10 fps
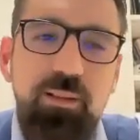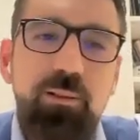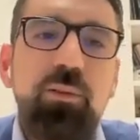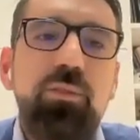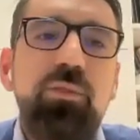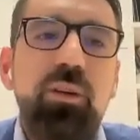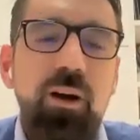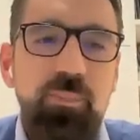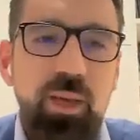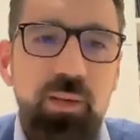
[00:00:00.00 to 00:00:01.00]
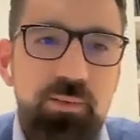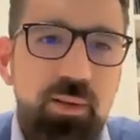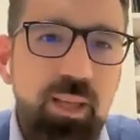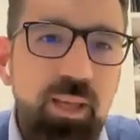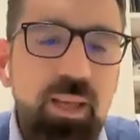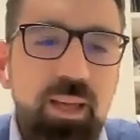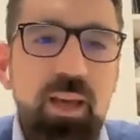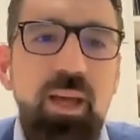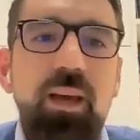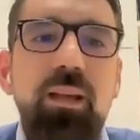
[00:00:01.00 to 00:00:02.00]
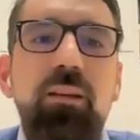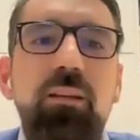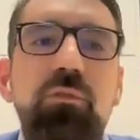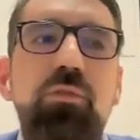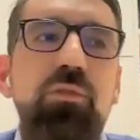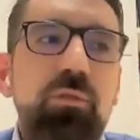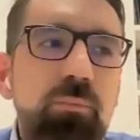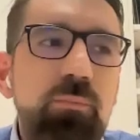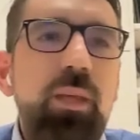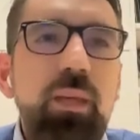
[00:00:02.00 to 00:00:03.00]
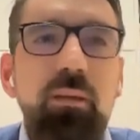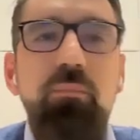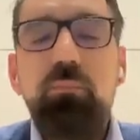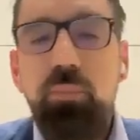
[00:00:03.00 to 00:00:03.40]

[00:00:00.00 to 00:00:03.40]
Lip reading: The role should come naturally, and you should be,